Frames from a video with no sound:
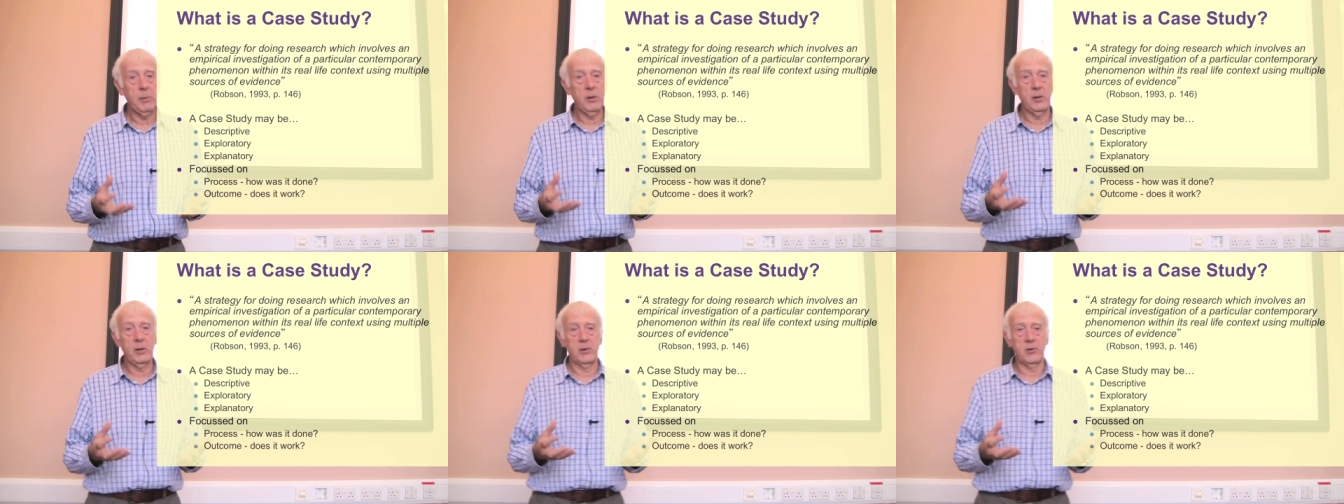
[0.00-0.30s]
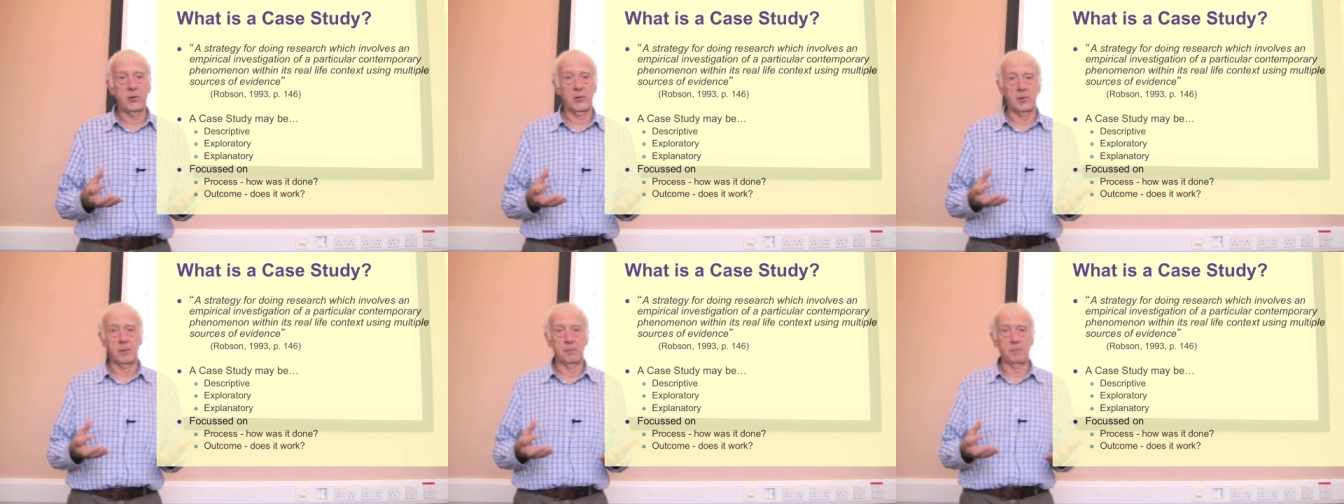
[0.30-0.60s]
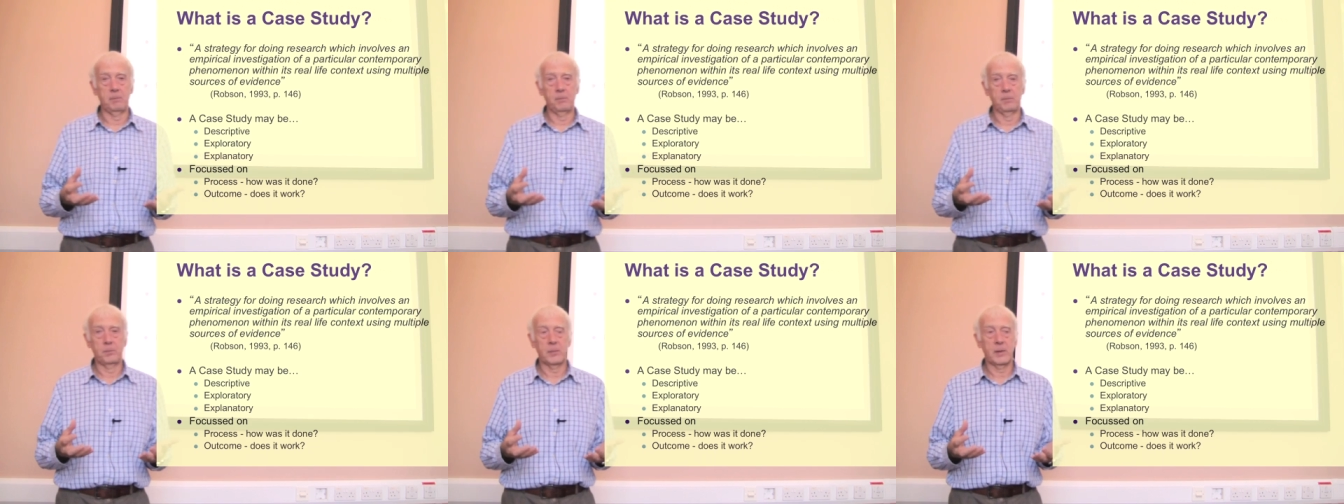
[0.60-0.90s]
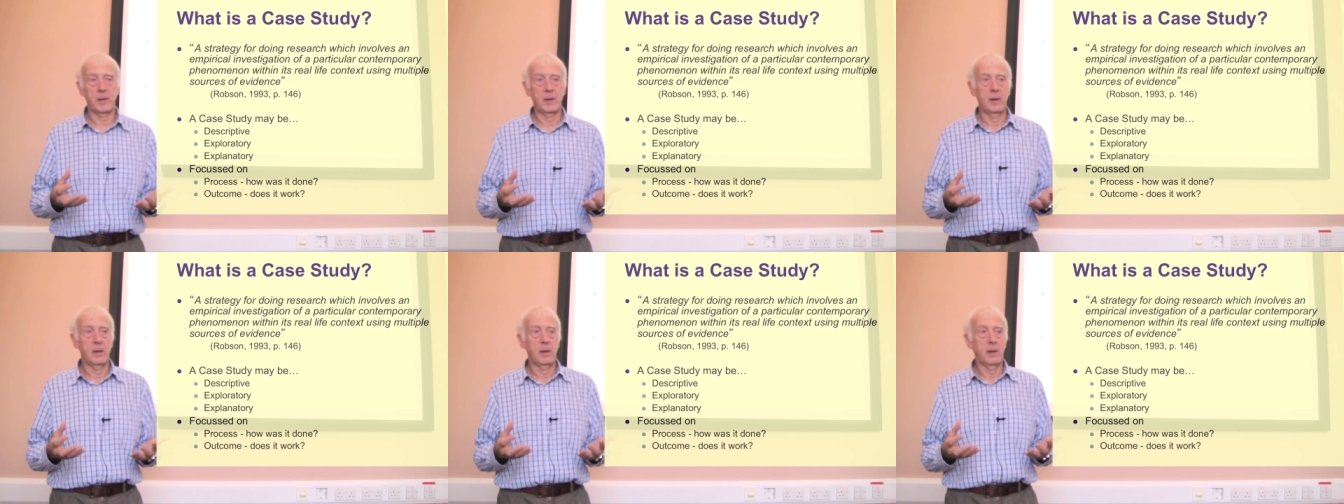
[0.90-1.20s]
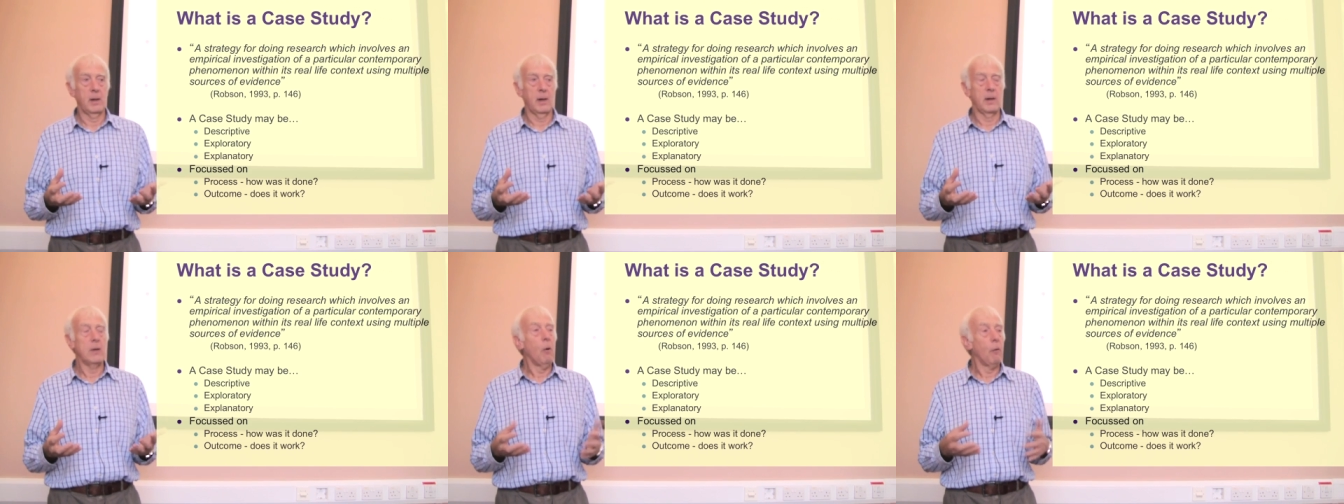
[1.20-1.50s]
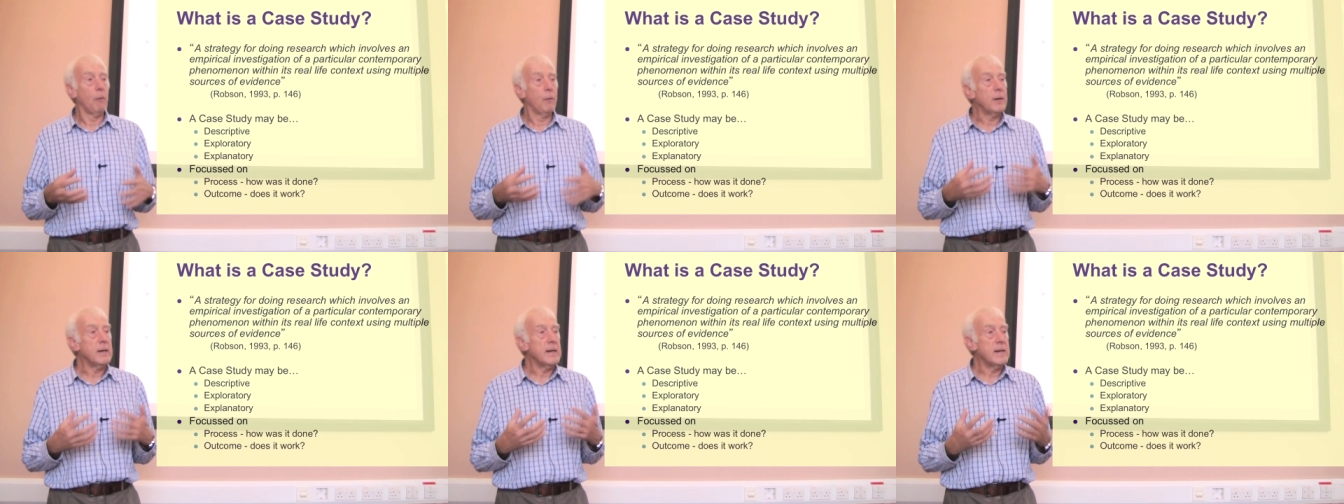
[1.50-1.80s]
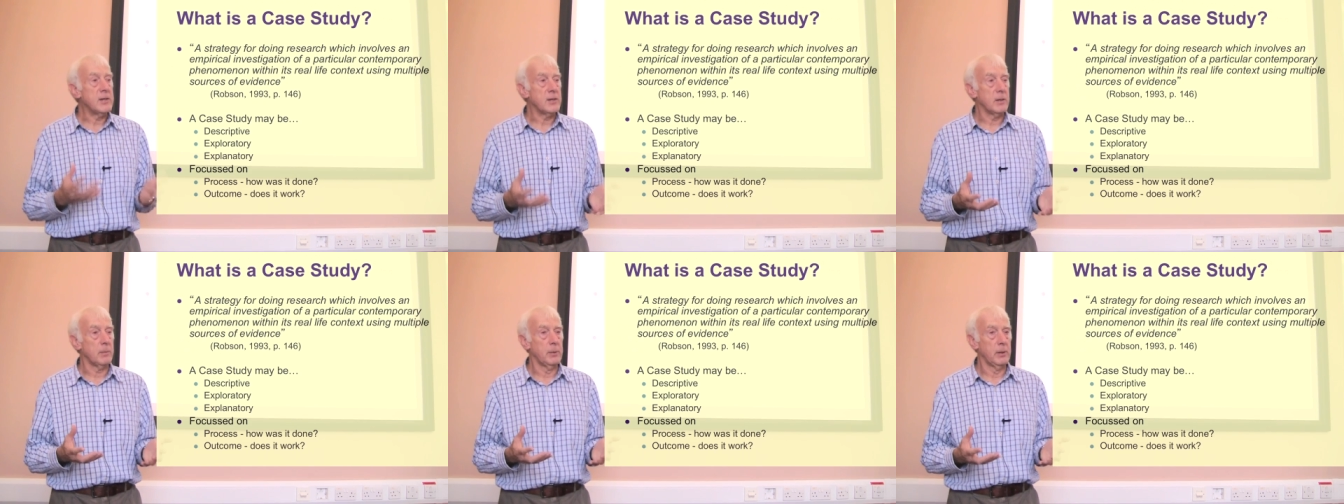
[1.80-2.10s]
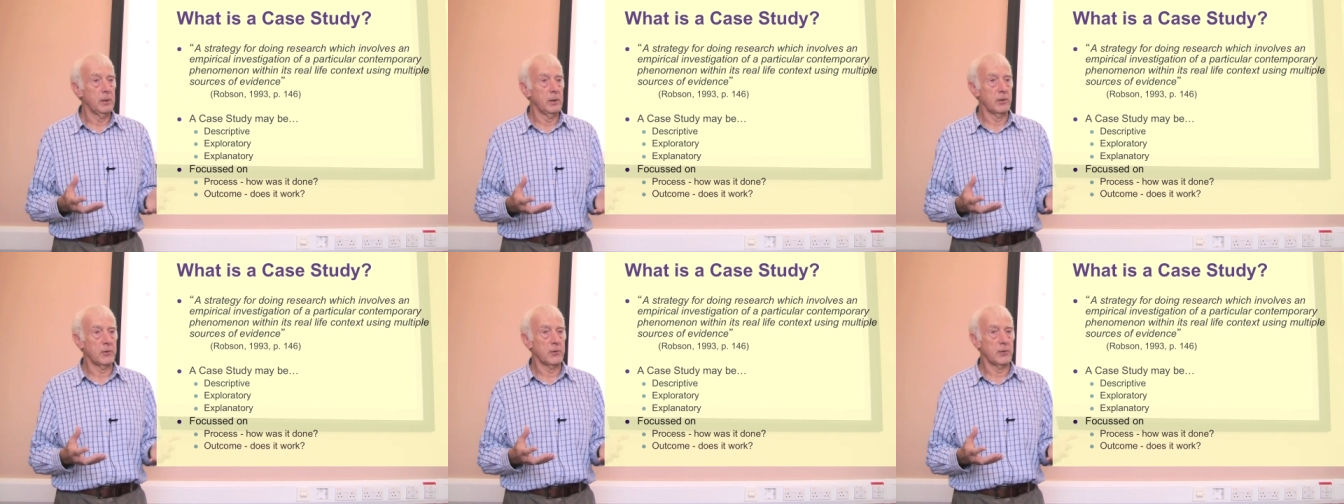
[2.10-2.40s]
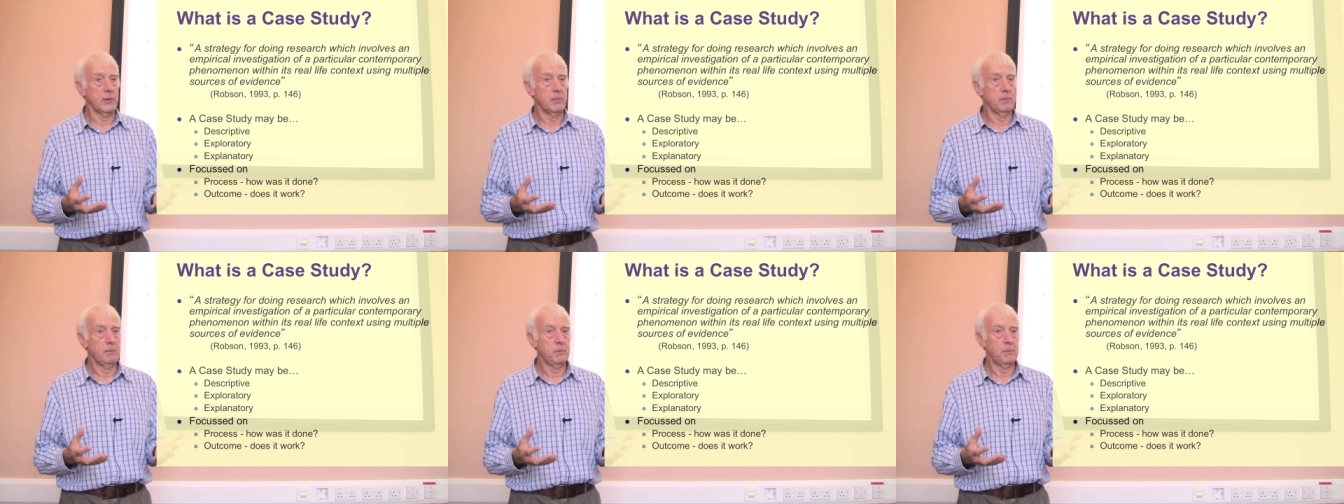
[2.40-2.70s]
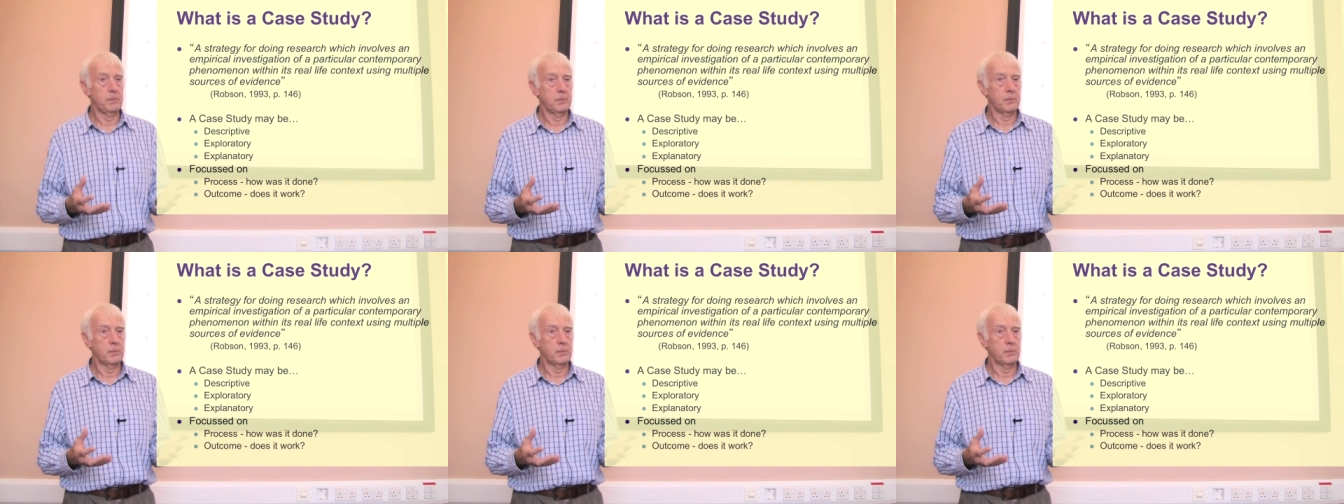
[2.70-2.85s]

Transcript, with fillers: person, and often is a person,